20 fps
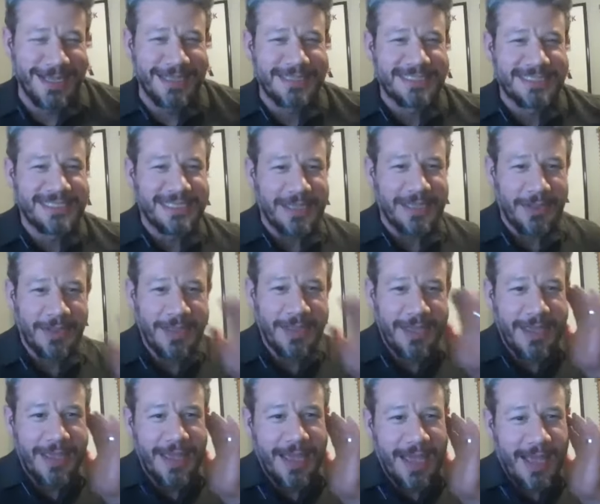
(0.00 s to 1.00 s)
still,
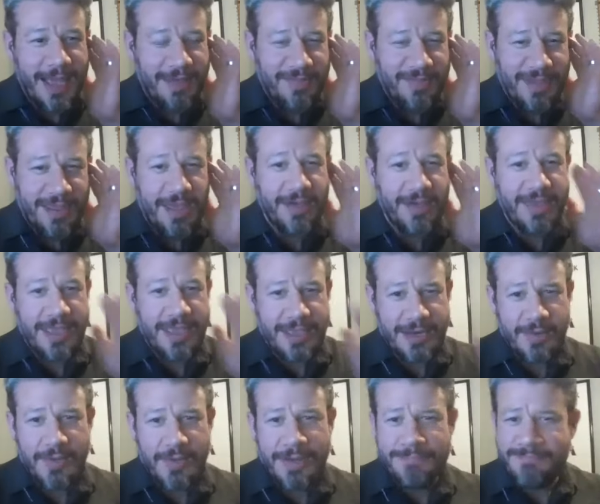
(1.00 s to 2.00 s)
I was like, okay, you
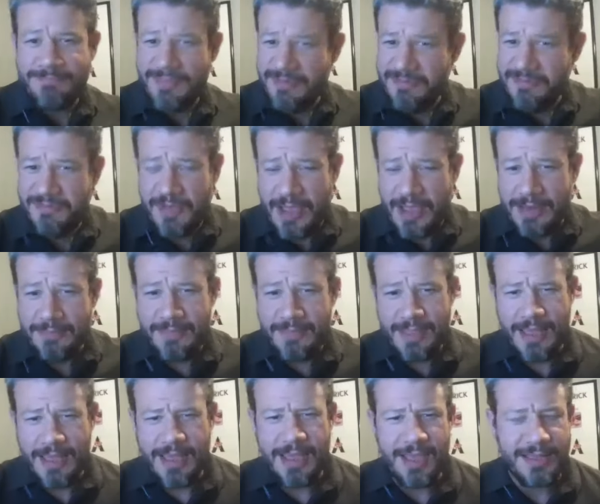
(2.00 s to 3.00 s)
know what, fine.
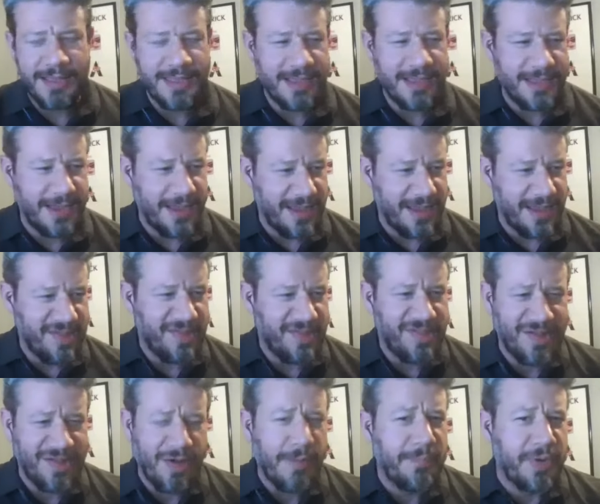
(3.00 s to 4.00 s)
Uh, I think uh, I think
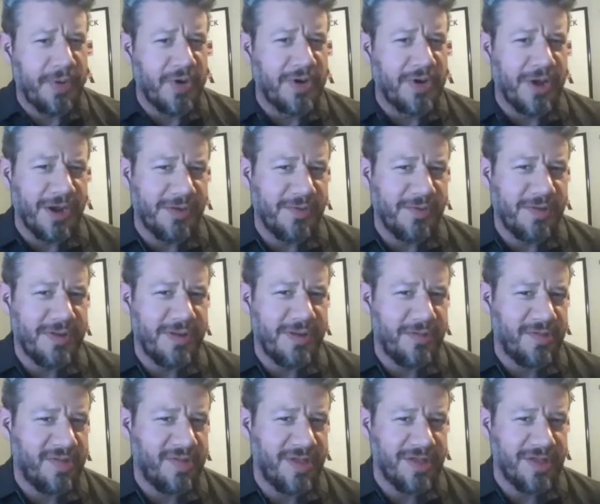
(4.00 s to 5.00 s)
Sarah Bernhardt
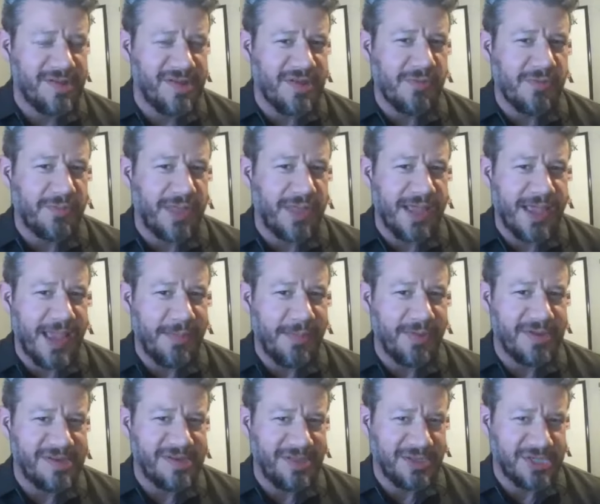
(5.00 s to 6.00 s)
uh, continued playing
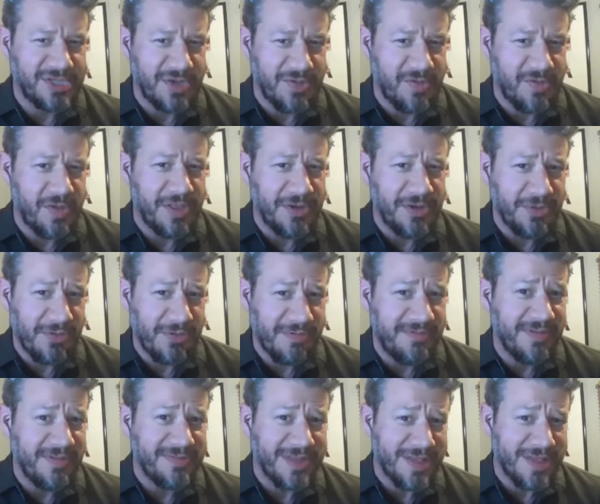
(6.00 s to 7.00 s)
Hamlet until she was well into her
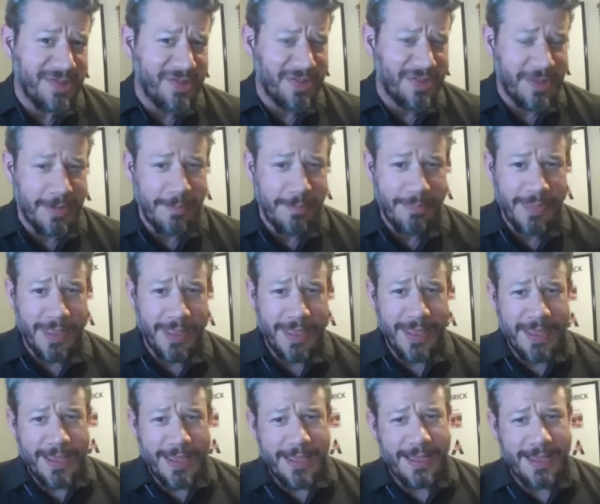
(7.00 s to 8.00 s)
fifties. So,
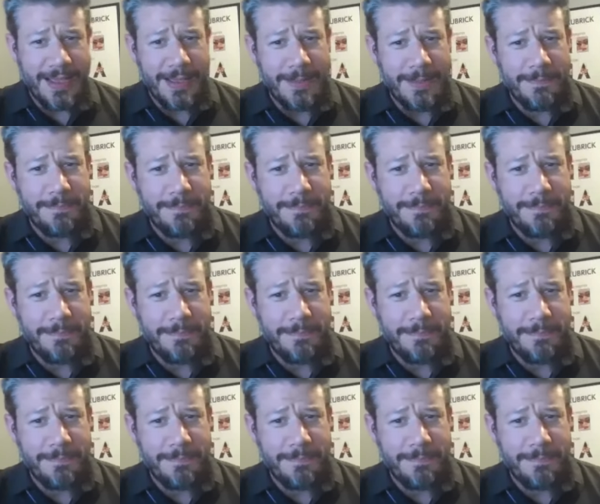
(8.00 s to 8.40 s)
um,